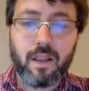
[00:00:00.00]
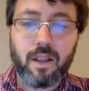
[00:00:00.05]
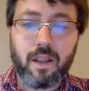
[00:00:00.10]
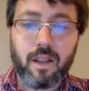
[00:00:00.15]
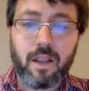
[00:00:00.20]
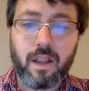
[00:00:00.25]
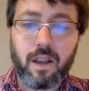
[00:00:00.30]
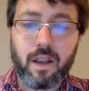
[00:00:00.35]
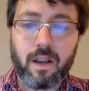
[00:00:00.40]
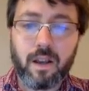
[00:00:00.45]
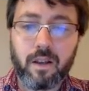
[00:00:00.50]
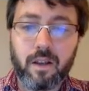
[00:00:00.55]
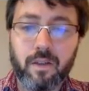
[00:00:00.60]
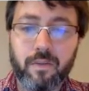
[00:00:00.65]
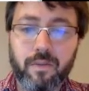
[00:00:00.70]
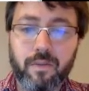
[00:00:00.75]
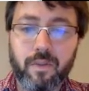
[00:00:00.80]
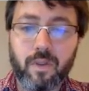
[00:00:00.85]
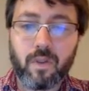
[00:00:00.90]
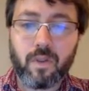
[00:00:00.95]
Now,
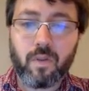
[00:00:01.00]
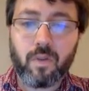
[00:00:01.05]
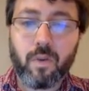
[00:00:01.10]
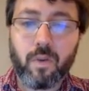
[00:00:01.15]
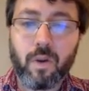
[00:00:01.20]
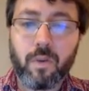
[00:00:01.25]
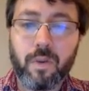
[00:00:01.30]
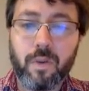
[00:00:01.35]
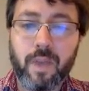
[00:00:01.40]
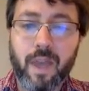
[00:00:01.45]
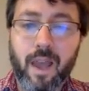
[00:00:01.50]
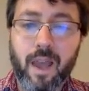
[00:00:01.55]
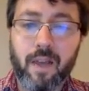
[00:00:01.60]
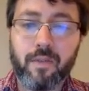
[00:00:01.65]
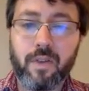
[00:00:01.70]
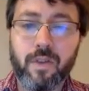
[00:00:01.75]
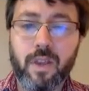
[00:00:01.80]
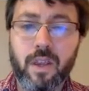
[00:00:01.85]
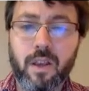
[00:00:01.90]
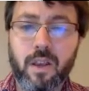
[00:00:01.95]
what we
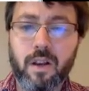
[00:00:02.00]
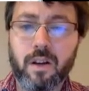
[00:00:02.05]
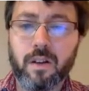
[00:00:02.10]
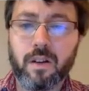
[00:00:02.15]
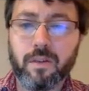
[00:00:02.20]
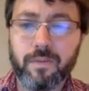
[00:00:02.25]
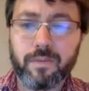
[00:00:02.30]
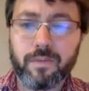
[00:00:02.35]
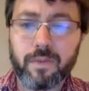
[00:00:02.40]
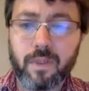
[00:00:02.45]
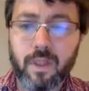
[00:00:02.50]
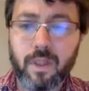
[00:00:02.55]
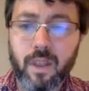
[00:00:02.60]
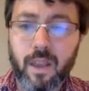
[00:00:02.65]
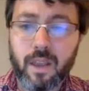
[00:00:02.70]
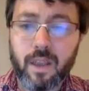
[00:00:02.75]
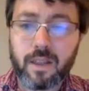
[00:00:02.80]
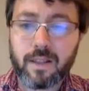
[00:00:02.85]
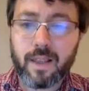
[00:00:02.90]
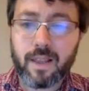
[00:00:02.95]
have here
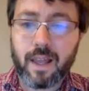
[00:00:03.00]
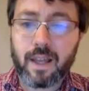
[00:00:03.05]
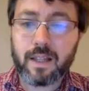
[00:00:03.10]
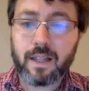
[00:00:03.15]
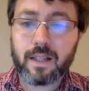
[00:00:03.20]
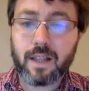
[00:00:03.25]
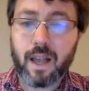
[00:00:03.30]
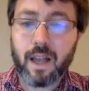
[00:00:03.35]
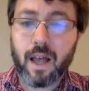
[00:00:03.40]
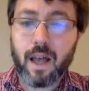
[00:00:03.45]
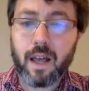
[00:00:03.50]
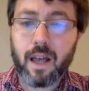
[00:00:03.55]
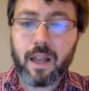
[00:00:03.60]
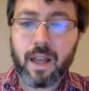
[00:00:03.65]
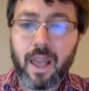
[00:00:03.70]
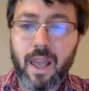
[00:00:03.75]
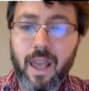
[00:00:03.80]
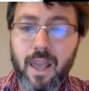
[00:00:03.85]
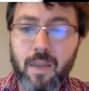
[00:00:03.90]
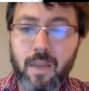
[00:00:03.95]
is that it's
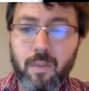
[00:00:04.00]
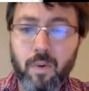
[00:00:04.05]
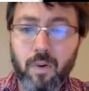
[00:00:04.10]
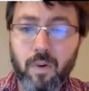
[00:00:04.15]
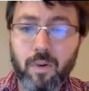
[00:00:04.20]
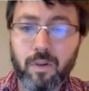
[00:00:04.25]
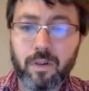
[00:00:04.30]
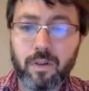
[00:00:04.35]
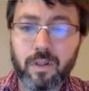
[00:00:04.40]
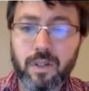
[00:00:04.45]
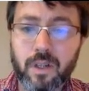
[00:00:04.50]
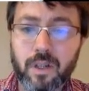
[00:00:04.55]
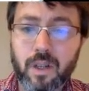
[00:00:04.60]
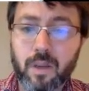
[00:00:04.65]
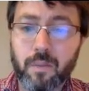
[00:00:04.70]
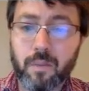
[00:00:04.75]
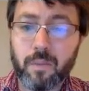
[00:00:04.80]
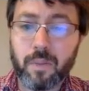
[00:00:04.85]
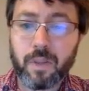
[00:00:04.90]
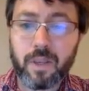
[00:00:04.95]
unable to
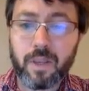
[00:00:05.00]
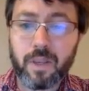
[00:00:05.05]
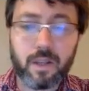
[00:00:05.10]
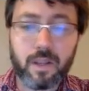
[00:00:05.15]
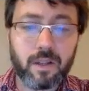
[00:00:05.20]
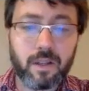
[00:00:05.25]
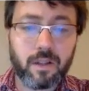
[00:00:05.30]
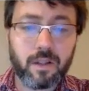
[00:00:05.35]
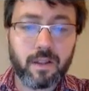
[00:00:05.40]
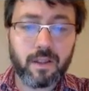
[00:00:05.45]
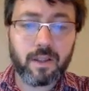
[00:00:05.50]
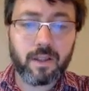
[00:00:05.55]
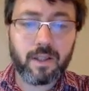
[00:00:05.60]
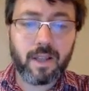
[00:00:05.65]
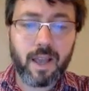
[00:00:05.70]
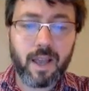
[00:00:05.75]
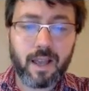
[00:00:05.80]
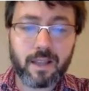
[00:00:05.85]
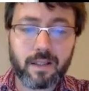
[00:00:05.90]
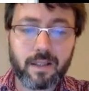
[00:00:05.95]
complete the
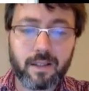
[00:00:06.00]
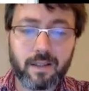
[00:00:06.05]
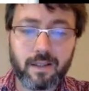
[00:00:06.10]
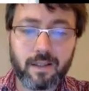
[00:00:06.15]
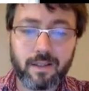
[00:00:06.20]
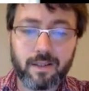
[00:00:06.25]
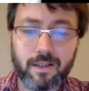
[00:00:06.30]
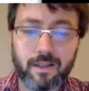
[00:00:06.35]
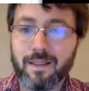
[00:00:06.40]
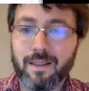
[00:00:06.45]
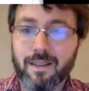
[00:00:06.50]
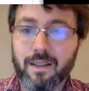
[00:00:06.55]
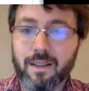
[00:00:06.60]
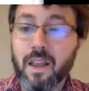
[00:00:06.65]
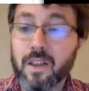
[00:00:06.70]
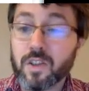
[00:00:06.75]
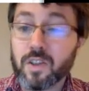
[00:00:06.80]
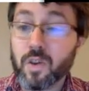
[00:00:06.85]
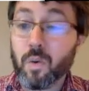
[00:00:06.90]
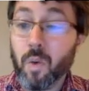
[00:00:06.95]
test.
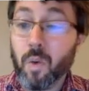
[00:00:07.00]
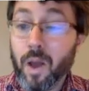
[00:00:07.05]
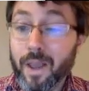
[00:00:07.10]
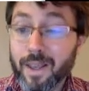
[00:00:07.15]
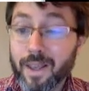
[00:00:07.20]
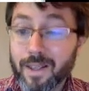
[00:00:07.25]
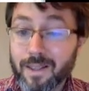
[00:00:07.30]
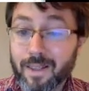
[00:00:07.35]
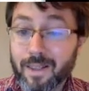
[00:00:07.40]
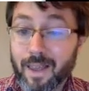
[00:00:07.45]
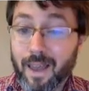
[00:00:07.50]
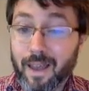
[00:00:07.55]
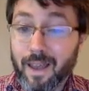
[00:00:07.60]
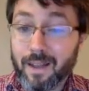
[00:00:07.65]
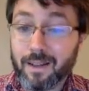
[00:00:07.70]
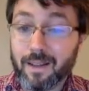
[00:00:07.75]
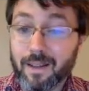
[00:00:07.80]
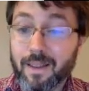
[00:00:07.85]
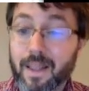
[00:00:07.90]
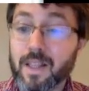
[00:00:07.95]
So why is that?
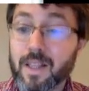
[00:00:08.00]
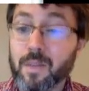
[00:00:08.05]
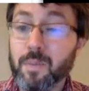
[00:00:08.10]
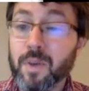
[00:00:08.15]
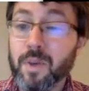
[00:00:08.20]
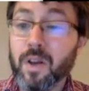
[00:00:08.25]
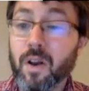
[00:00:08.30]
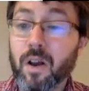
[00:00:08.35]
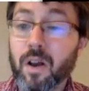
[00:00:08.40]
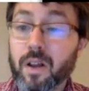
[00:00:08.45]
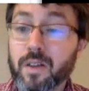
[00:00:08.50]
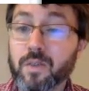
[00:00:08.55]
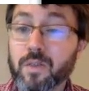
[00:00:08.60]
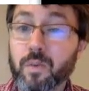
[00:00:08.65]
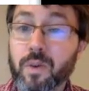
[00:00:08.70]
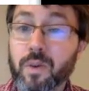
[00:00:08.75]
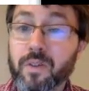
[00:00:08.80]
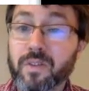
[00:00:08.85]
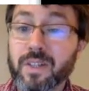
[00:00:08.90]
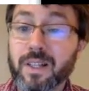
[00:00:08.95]
That's because
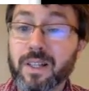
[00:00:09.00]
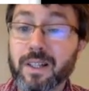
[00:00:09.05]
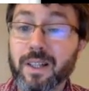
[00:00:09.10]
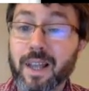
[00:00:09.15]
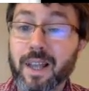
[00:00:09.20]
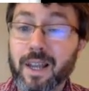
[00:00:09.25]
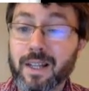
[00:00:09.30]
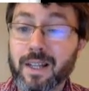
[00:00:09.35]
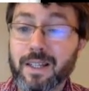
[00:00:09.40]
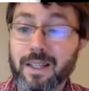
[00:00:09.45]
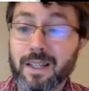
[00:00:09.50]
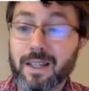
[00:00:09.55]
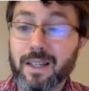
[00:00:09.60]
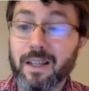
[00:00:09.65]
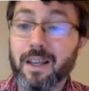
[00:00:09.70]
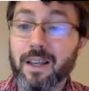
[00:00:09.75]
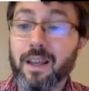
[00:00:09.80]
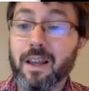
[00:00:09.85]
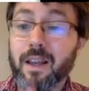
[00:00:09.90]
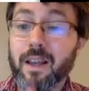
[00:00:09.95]
we've selected
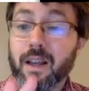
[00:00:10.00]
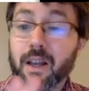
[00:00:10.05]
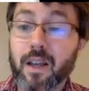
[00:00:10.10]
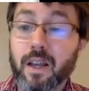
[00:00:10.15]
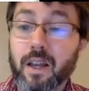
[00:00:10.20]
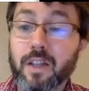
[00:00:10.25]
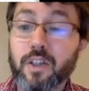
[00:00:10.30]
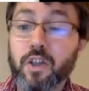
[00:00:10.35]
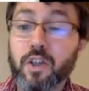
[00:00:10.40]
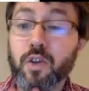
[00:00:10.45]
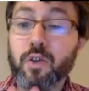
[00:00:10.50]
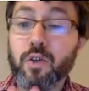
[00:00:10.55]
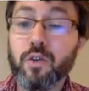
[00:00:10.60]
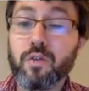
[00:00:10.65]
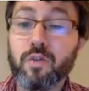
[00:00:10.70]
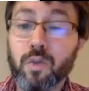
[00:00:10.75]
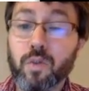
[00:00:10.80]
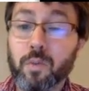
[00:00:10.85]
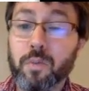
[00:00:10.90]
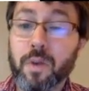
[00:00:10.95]
a
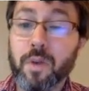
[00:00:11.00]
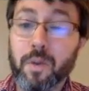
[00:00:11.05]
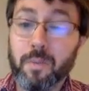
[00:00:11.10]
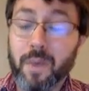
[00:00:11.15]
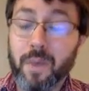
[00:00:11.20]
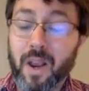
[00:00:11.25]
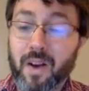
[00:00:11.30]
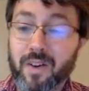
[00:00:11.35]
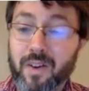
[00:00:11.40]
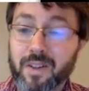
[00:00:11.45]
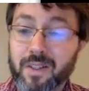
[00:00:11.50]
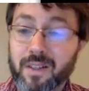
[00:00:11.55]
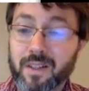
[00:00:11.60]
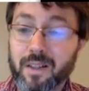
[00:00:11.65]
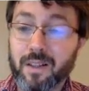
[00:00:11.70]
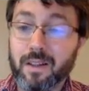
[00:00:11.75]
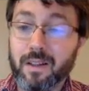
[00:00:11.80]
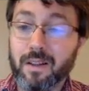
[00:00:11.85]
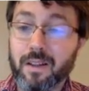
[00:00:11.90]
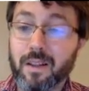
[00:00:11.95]
two-group
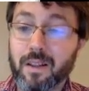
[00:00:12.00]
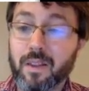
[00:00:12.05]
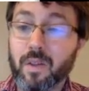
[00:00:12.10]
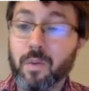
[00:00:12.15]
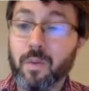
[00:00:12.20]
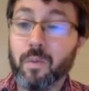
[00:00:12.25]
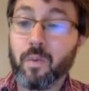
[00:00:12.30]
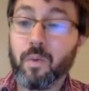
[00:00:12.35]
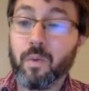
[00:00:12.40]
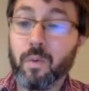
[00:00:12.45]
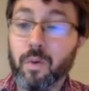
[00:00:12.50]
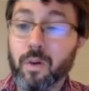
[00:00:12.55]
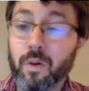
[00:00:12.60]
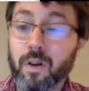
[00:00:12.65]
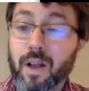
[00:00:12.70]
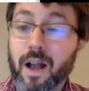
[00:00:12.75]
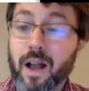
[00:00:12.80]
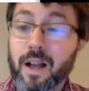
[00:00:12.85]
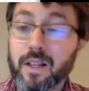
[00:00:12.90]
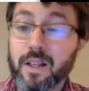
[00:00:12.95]
comparison, the
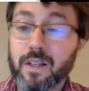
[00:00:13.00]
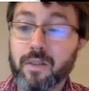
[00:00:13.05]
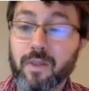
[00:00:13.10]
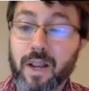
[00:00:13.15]
Wilcoxon